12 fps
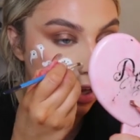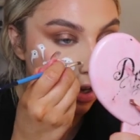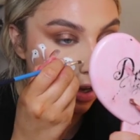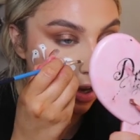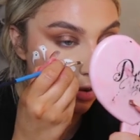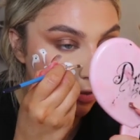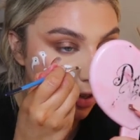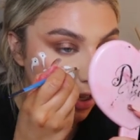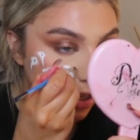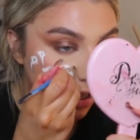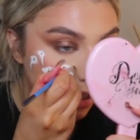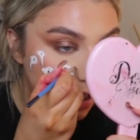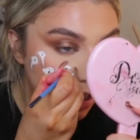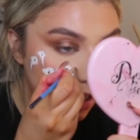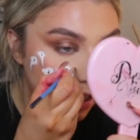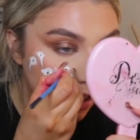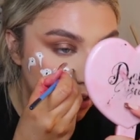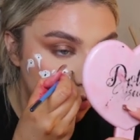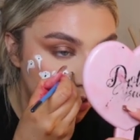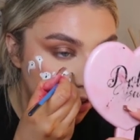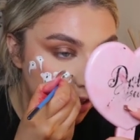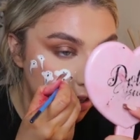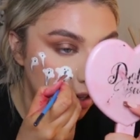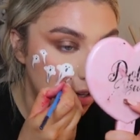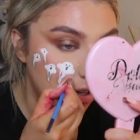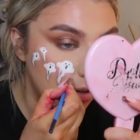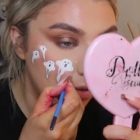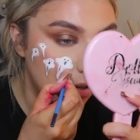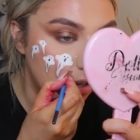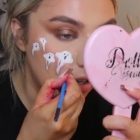covering any of the little